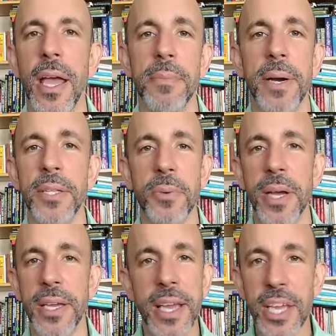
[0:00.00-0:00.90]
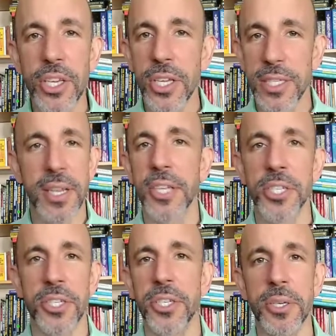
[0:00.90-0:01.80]
And by the way, it's not
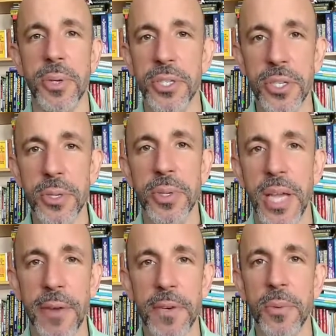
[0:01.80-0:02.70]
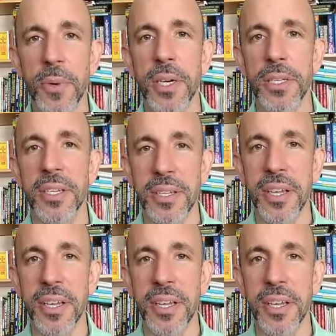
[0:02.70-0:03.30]
just you, it's you and everyone